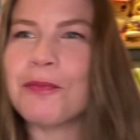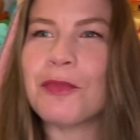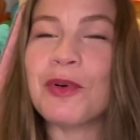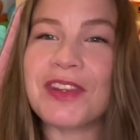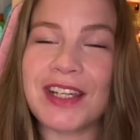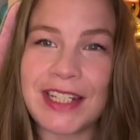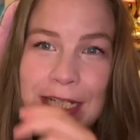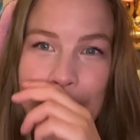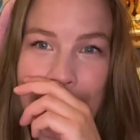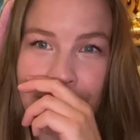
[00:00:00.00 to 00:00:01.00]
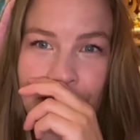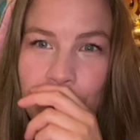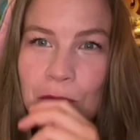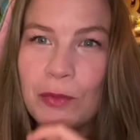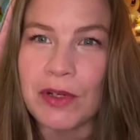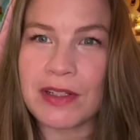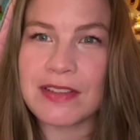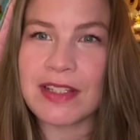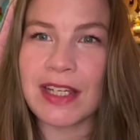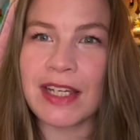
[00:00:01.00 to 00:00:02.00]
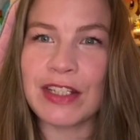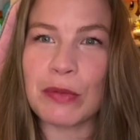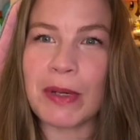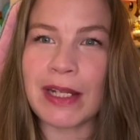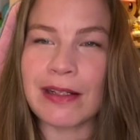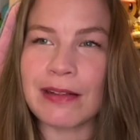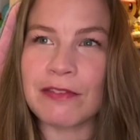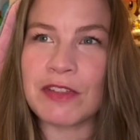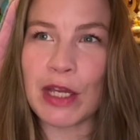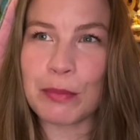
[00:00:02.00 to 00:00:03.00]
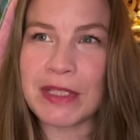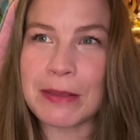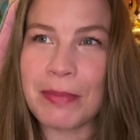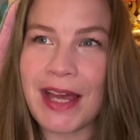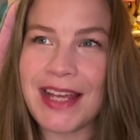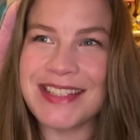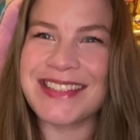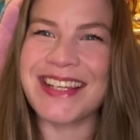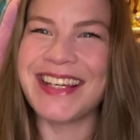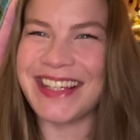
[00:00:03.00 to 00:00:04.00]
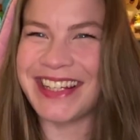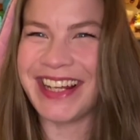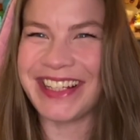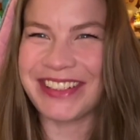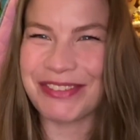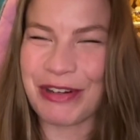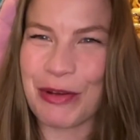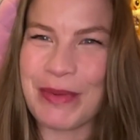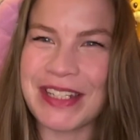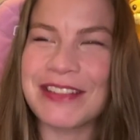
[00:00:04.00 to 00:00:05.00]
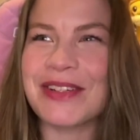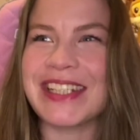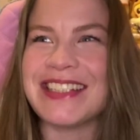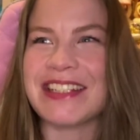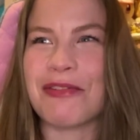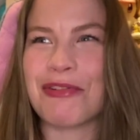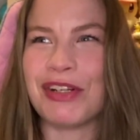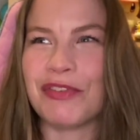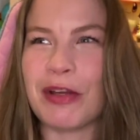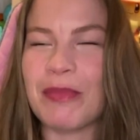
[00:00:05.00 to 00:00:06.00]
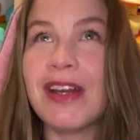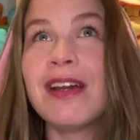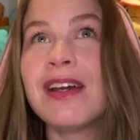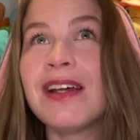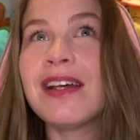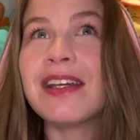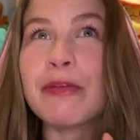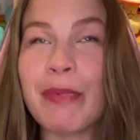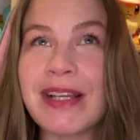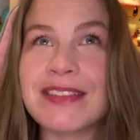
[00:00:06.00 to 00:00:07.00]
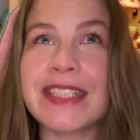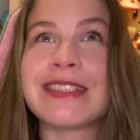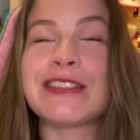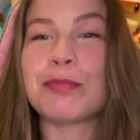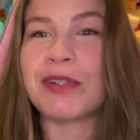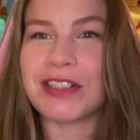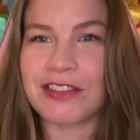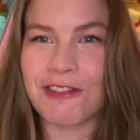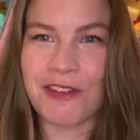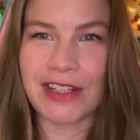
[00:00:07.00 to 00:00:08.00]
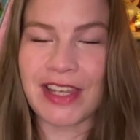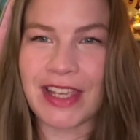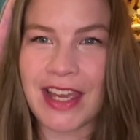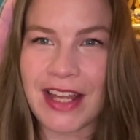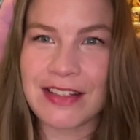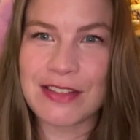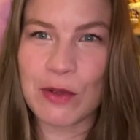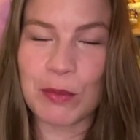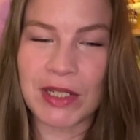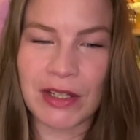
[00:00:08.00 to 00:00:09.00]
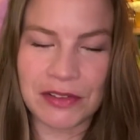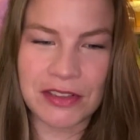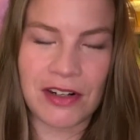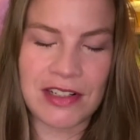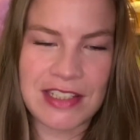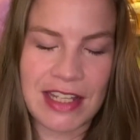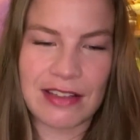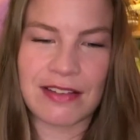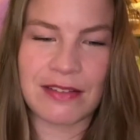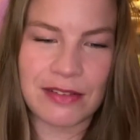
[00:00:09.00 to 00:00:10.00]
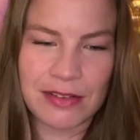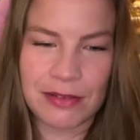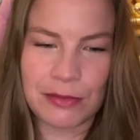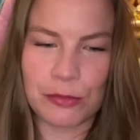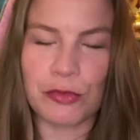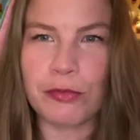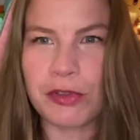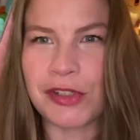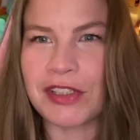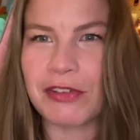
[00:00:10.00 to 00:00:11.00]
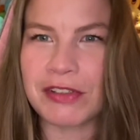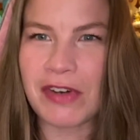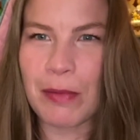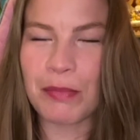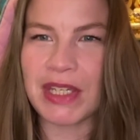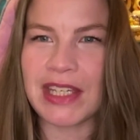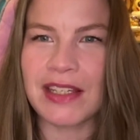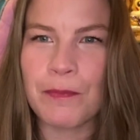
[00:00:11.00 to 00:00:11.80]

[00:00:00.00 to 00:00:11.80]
one thing I didn't have though was the Battle VIP pass. I got recommended to at least have 3 of them. Like, it makes sense, but I just felt like I had so many other cards that were gonna grab me